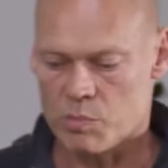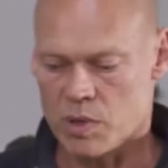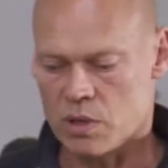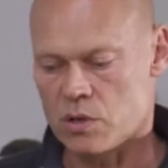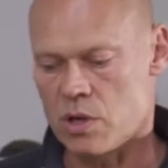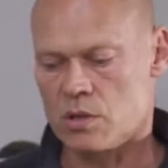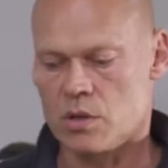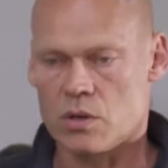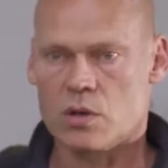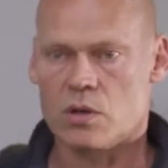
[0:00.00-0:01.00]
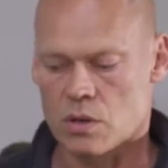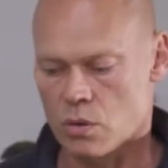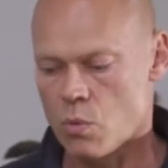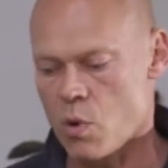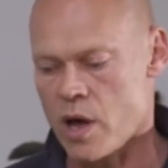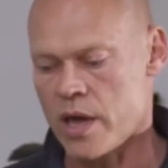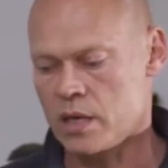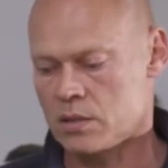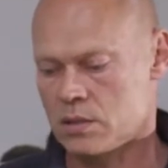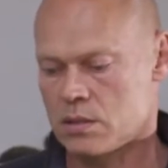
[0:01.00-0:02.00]
built on the
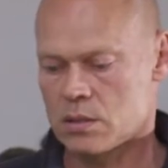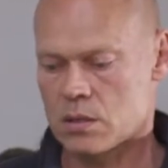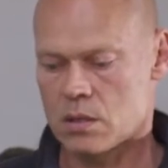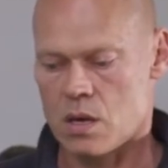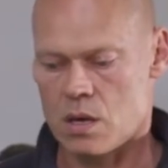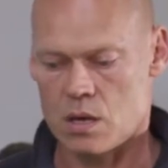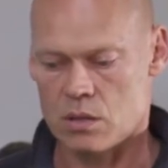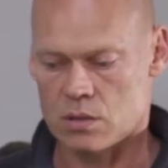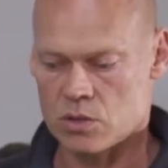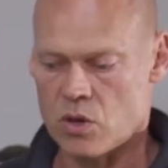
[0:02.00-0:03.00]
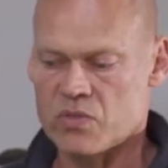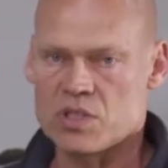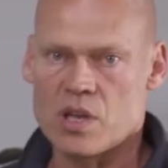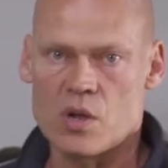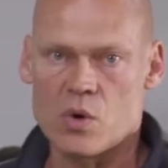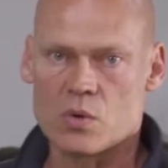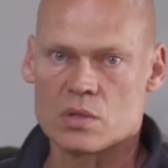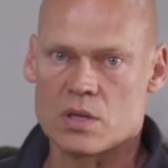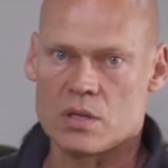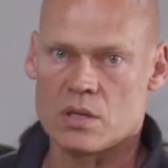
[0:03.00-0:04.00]
white, soft
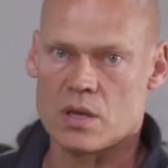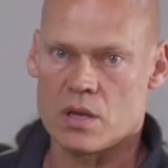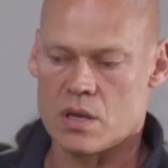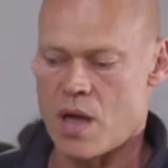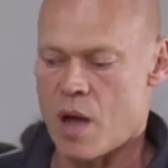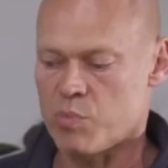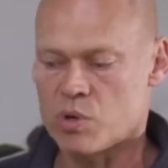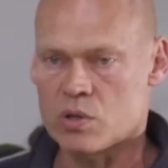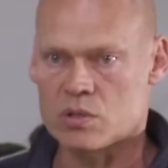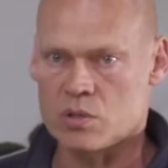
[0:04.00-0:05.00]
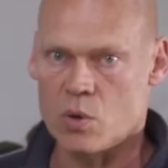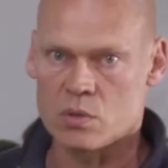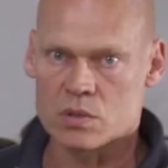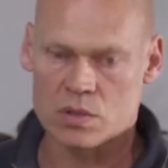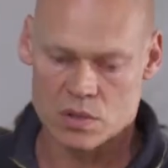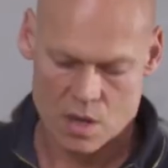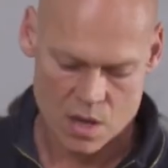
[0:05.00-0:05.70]
yellows and apricot tones.